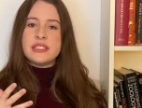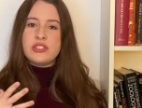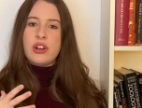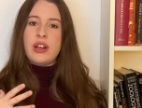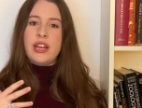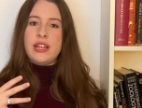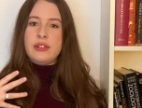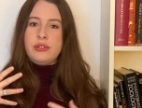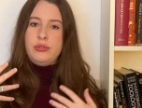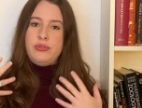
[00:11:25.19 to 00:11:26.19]

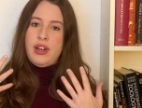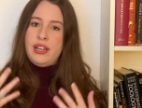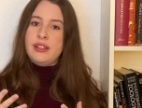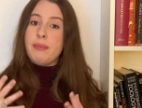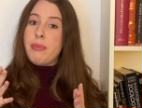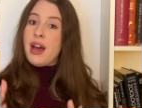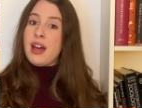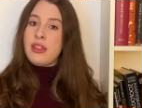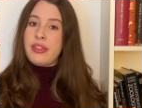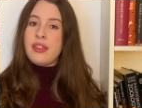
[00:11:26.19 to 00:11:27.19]
struggling to find a
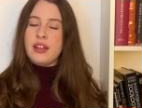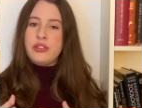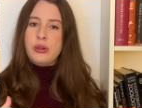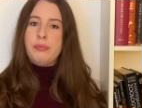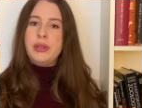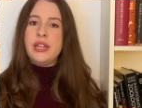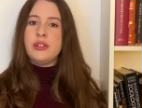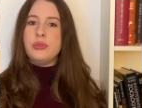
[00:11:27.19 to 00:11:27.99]
path, a topic.